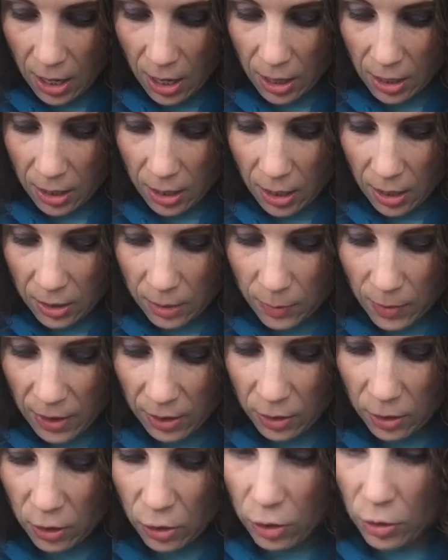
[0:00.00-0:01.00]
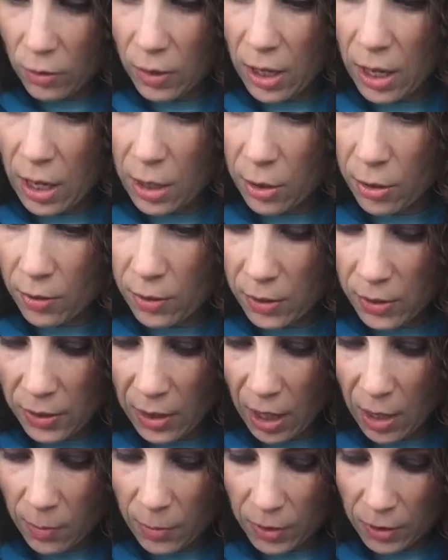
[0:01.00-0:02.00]
and as best as you can are the
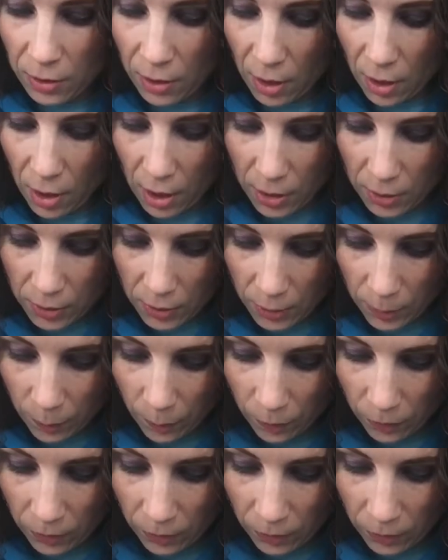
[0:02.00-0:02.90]
same size.